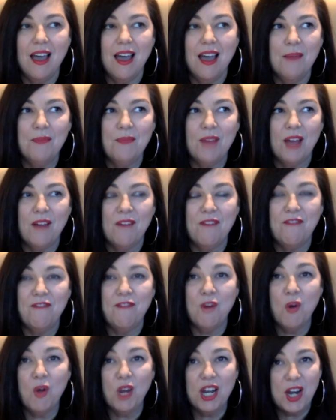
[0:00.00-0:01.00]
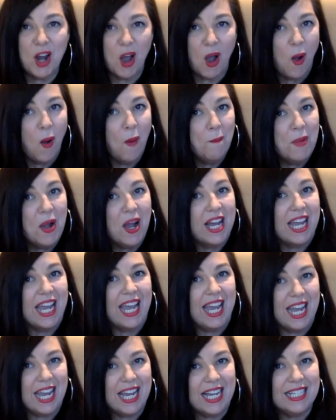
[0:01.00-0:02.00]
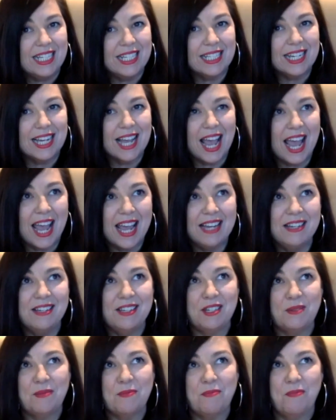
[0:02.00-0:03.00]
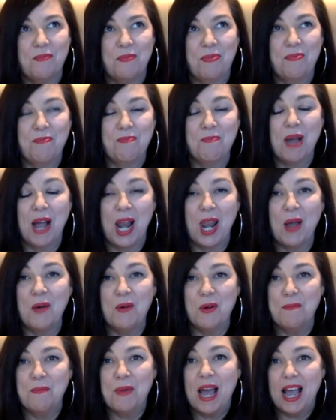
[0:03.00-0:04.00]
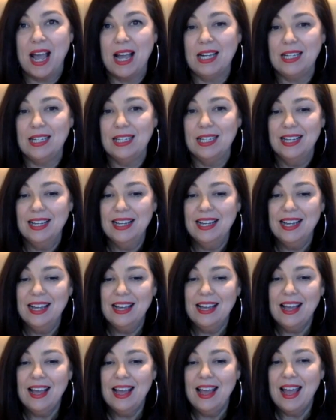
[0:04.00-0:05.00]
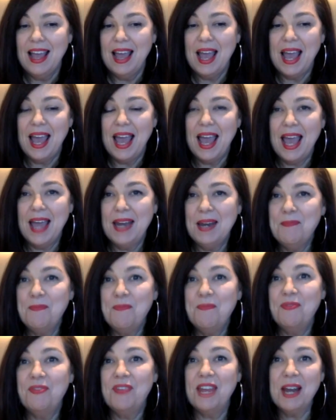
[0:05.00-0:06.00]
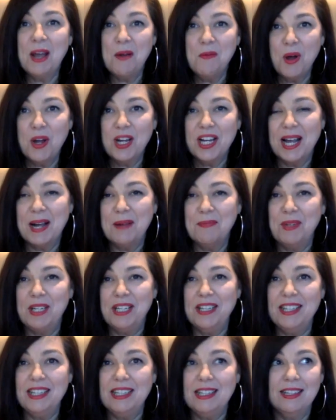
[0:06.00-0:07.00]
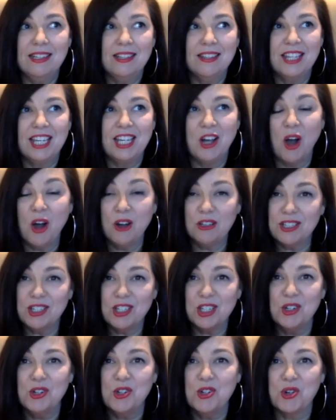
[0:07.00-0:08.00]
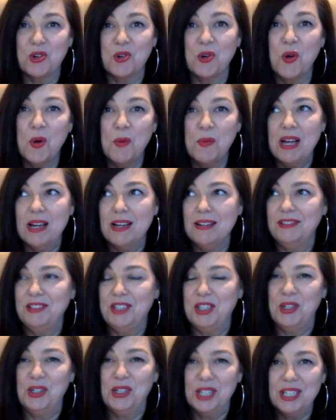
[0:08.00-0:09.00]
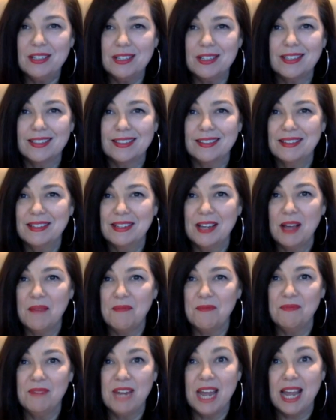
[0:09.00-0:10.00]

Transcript: um, fallen on my head oh, and no. my lower back. And then I woke up in the Austin trauma unit, oh.